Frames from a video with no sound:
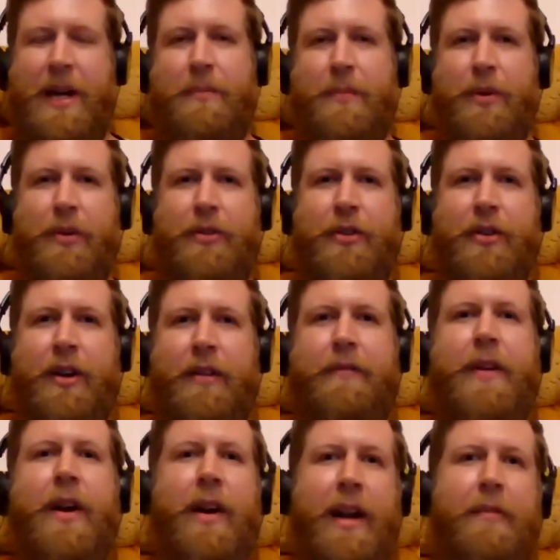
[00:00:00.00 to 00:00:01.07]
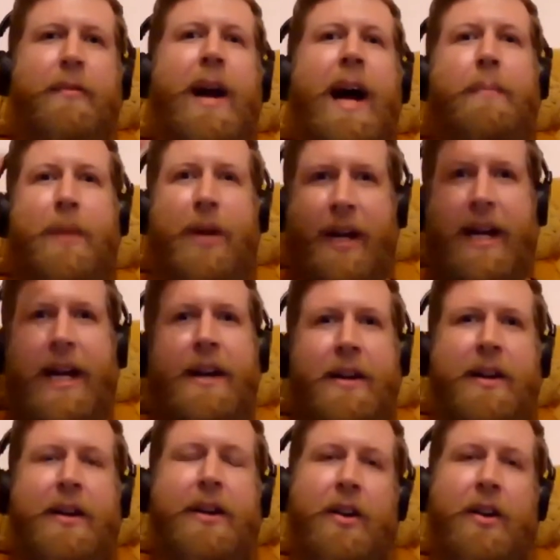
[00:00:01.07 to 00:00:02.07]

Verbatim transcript: inputs you're going to very rapidly